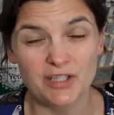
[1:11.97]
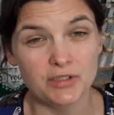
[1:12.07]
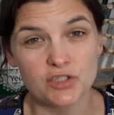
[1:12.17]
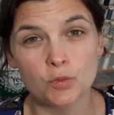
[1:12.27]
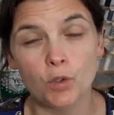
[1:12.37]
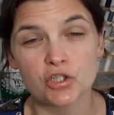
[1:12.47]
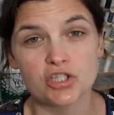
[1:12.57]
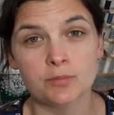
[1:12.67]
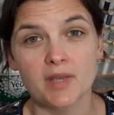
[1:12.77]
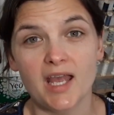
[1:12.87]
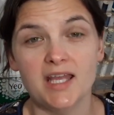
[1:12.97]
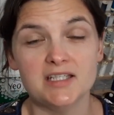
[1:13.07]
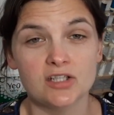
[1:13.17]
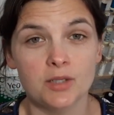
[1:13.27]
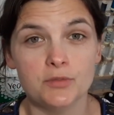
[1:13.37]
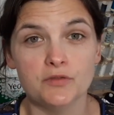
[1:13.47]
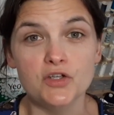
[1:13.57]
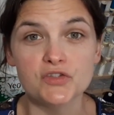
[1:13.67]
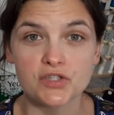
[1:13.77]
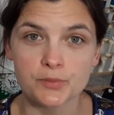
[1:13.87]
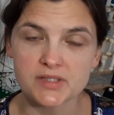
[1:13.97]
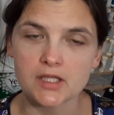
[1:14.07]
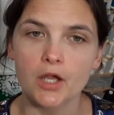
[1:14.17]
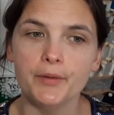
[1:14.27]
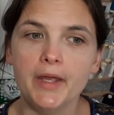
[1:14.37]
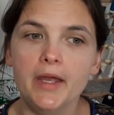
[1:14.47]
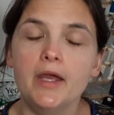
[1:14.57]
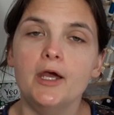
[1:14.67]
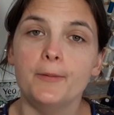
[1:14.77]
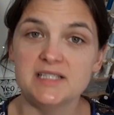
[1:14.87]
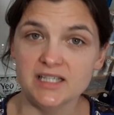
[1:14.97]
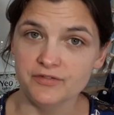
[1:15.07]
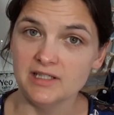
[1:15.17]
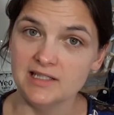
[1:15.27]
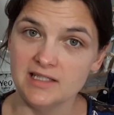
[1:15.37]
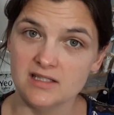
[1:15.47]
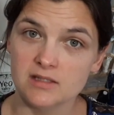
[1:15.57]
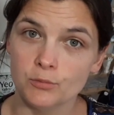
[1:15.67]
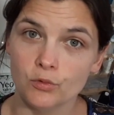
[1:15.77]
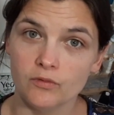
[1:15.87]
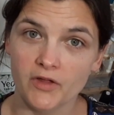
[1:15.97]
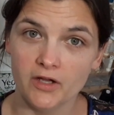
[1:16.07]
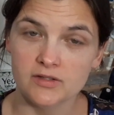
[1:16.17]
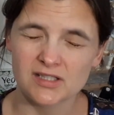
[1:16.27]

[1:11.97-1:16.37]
You need to wash them anytime you've used them, so we definitely need some more of those.